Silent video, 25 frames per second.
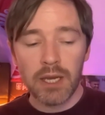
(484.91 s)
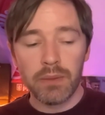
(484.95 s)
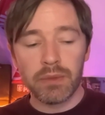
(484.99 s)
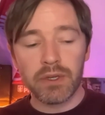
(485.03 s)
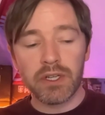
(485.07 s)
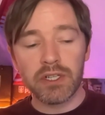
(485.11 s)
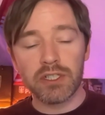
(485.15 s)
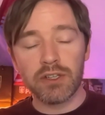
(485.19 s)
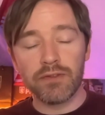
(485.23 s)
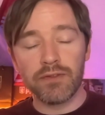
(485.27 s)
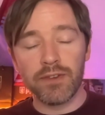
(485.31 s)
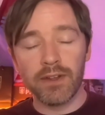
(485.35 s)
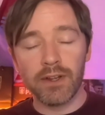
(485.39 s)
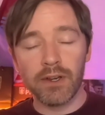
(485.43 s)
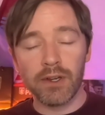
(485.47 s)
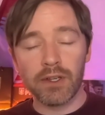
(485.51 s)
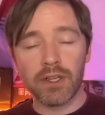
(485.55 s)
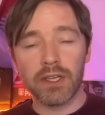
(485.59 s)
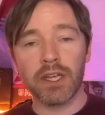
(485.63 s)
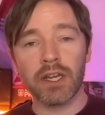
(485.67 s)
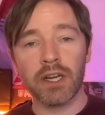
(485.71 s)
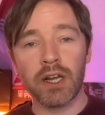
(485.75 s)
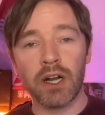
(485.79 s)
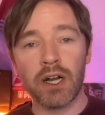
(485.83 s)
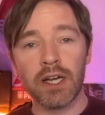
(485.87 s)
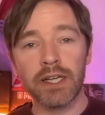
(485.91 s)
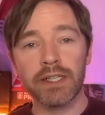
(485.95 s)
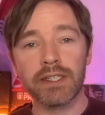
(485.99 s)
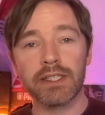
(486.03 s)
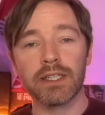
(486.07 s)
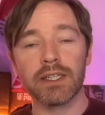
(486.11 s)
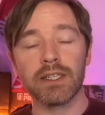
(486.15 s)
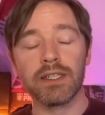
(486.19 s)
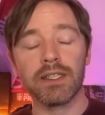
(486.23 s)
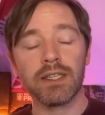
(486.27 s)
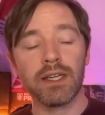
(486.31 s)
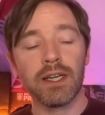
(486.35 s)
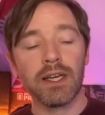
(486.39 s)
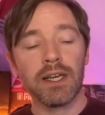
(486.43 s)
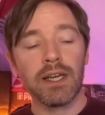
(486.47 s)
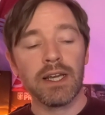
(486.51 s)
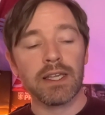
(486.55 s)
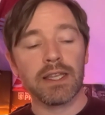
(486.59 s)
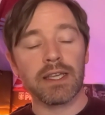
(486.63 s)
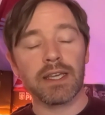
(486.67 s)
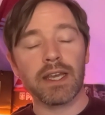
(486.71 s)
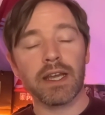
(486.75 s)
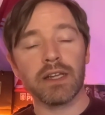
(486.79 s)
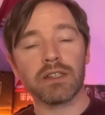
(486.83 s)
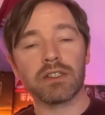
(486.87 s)
because if you look at United,
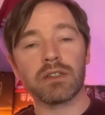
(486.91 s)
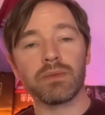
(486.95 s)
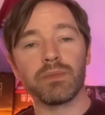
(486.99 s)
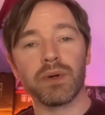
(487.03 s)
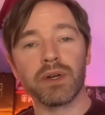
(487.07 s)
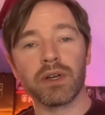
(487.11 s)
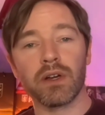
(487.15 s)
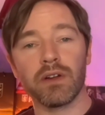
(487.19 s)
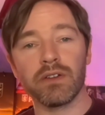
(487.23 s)
they get to bring